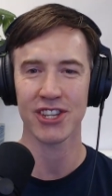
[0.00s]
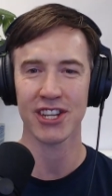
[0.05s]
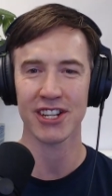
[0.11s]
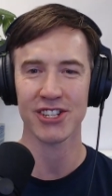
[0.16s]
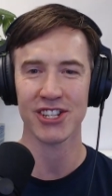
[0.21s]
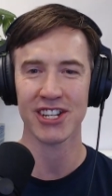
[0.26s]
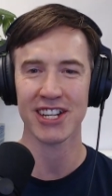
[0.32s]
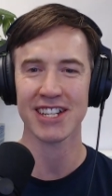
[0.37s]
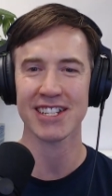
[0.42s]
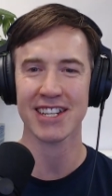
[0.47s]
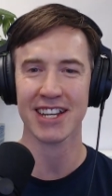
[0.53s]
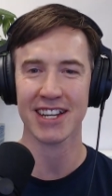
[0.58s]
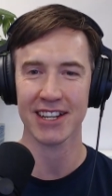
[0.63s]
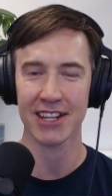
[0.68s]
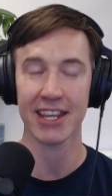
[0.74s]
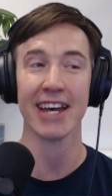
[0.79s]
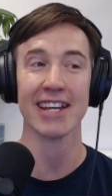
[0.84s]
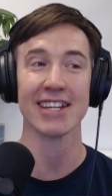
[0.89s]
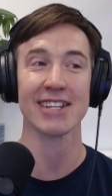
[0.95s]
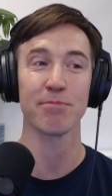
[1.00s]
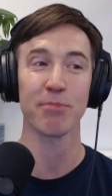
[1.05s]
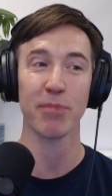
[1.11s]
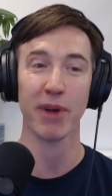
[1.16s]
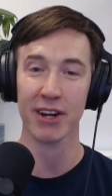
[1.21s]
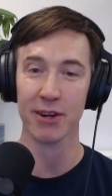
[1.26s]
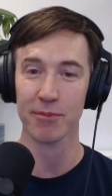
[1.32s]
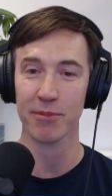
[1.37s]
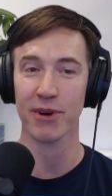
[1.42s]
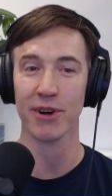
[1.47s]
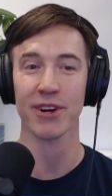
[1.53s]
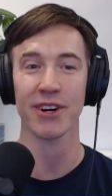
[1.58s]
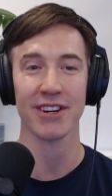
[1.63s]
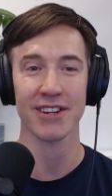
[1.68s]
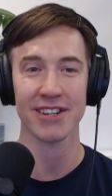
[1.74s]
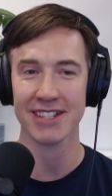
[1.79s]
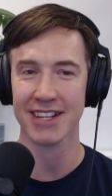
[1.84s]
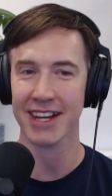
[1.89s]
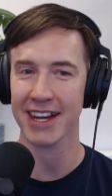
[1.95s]
the cheese. Yes, butter
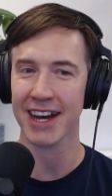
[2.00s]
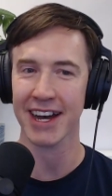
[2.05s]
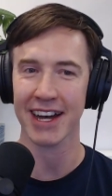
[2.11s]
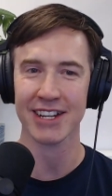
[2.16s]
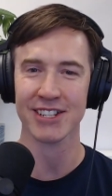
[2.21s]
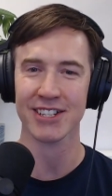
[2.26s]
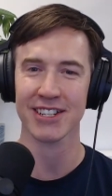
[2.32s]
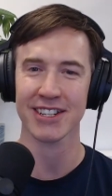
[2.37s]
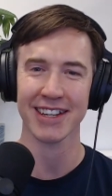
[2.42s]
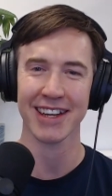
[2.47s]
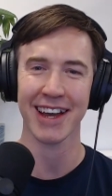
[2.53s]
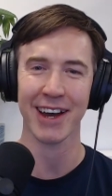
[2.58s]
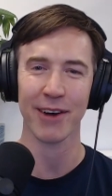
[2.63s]
burgers. Gosh, yeah.